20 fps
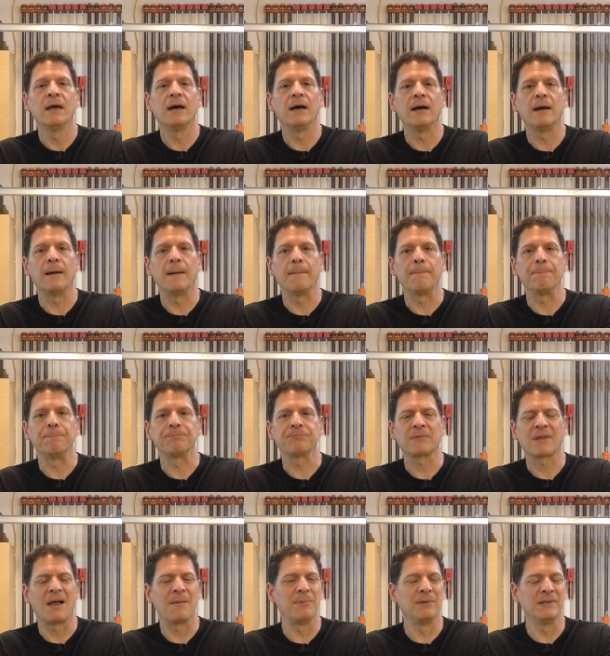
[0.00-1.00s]
Um,
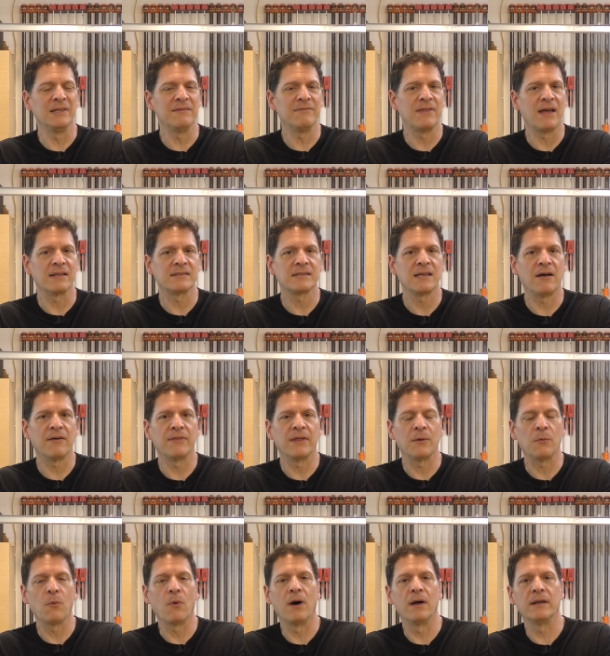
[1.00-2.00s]
I believe that's how
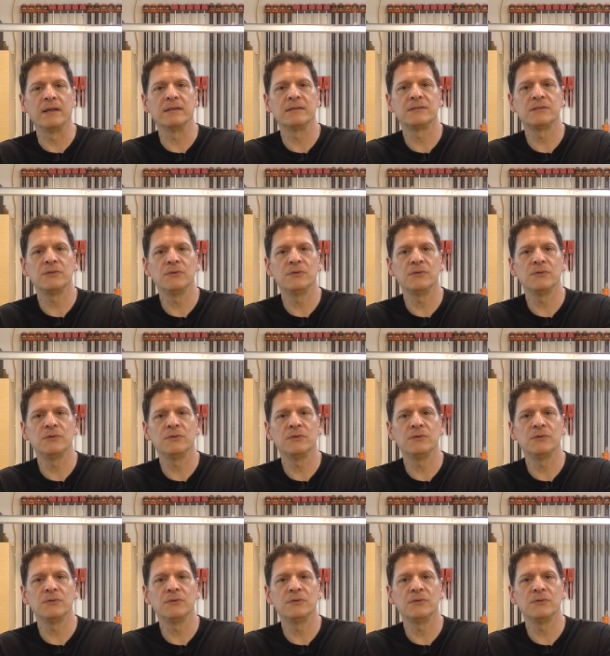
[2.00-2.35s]
they want it